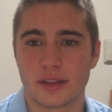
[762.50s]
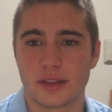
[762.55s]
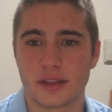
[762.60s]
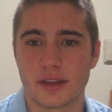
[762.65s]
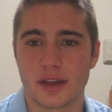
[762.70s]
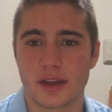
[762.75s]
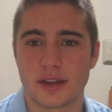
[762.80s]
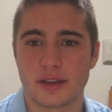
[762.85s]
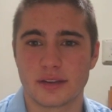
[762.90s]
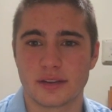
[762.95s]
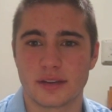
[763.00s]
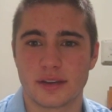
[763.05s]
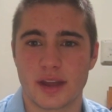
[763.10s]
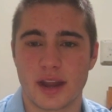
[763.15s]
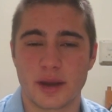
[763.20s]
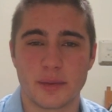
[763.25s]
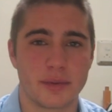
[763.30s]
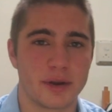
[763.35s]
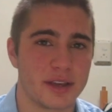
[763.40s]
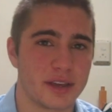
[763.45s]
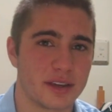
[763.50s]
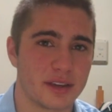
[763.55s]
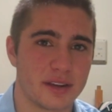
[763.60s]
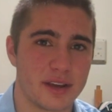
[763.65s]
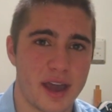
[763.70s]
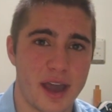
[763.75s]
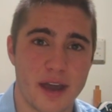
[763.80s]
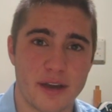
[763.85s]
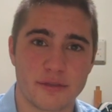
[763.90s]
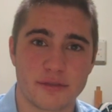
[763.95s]
that anybody could
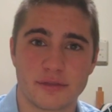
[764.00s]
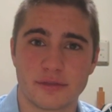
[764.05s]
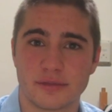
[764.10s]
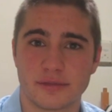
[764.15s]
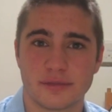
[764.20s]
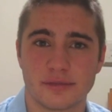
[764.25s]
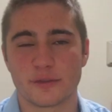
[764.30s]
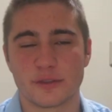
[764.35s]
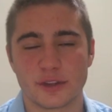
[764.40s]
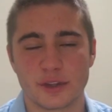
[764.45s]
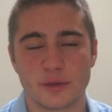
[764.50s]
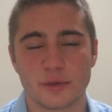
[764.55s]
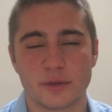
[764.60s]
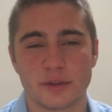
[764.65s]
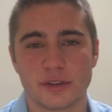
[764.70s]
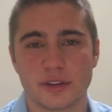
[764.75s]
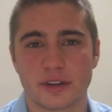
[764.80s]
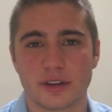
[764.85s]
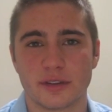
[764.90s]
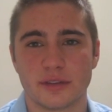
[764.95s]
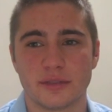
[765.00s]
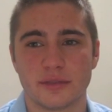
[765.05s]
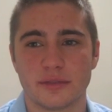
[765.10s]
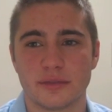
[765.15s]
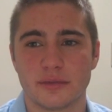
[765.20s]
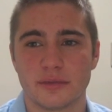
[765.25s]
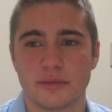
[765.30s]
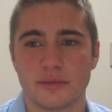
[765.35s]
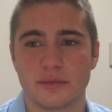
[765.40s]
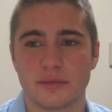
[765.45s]
have. And you will learn
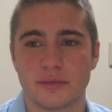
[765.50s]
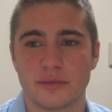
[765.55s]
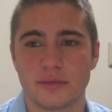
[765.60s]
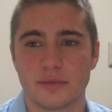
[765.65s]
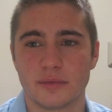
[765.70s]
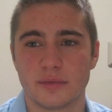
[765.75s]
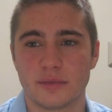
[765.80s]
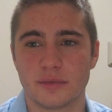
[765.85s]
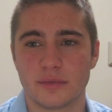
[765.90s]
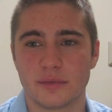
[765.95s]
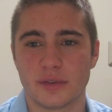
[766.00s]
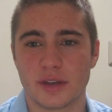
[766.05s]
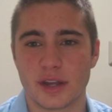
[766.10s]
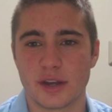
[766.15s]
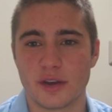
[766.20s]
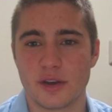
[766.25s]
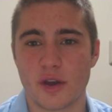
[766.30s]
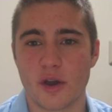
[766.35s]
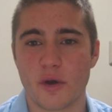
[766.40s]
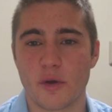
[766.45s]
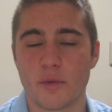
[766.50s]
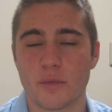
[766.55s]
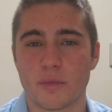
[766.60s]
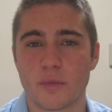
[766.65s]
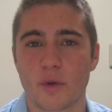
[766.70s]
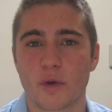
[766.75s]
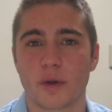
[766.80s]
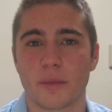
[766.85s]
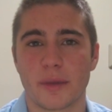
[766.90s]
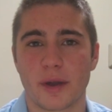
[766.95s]
and know
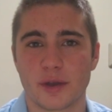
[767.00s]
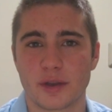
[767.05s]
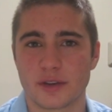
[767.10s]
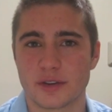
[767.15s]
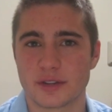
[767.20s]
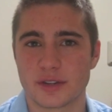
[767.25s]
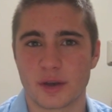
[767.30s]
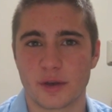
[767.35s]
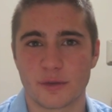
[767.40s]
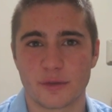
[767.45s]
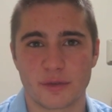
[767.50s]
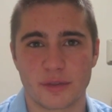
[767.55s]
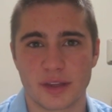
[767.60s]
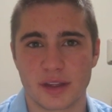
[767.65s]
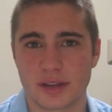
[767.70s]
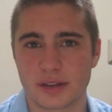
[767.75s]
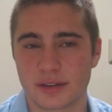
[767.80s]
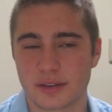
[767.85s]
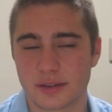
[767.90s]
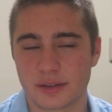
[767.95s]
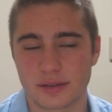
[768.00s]
more about yourself than